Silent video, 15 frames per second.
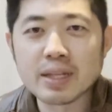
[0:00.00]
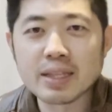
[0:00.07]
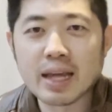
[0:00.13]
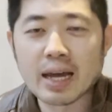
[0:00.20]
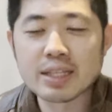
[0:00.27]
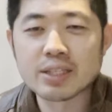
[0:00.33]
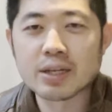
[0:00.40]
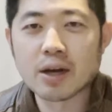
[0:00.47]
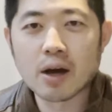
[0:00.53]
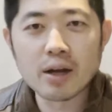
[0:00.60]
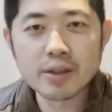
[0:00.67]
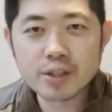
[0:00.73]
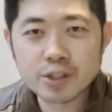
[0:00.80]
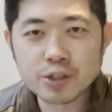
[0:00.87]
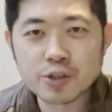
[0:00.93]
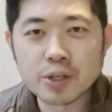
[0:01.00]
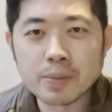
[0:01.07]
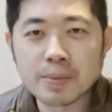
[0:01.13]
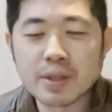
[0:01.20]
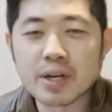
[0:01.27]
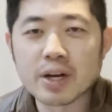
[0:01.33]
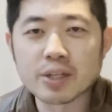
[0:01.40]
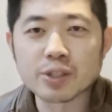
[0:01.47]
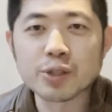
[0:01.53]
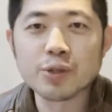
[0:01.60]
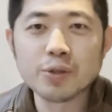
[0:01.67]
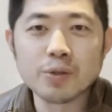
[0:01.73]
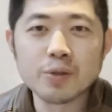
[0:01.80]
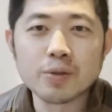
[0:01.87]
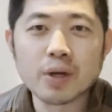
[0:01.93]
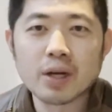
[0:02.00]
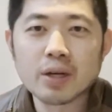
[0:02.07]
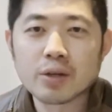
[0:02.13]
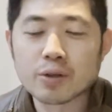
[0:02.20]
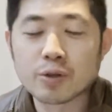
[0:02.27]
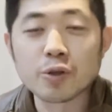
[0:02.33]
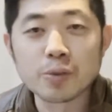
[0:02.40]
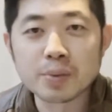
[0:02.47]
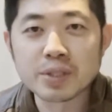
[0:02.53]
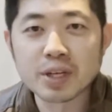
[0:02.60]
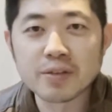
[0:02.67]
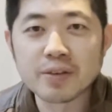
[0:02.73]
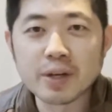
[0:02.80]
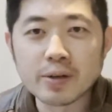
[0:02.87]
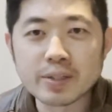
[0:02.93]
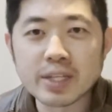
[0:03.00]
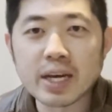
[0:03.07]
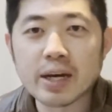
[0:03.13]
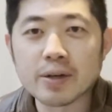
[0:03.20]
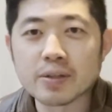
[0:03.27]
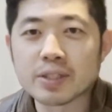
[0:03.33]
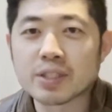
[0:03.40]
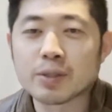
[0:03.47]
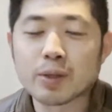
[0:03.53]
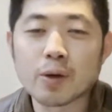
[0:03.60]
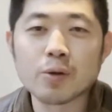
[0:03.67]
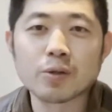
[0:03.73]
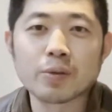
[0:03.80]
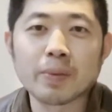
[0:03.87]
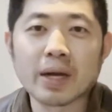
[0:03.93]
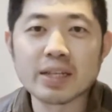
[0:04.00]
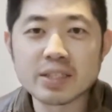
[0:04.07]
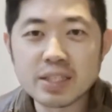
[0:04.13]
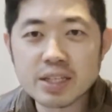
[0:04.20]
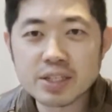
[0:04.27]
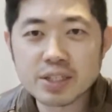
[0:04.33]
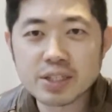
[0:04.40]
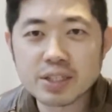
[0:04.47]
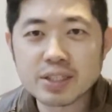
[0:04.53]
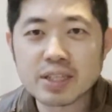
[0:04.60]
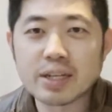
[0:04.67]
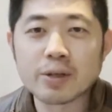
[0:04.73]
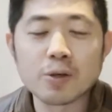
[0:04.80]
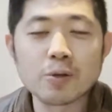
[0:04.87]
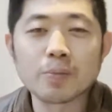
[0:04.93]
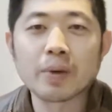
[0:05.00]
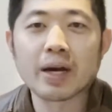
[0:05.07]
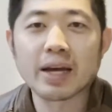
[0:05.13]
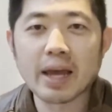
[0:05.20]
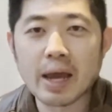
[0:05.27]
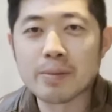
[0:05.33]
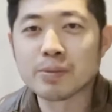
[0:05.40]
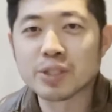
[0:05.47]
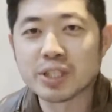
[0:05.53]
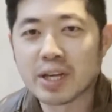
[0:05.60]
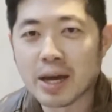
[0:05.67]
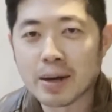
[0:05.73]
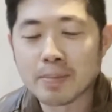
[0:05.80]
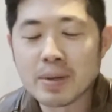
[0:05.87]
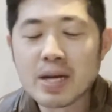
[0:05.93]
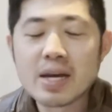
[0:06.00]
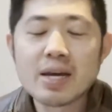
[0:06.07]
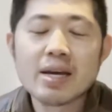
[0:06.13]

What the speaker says: that on the Strip there are 2 groups of hotels owned by Caesars and owned by MGM.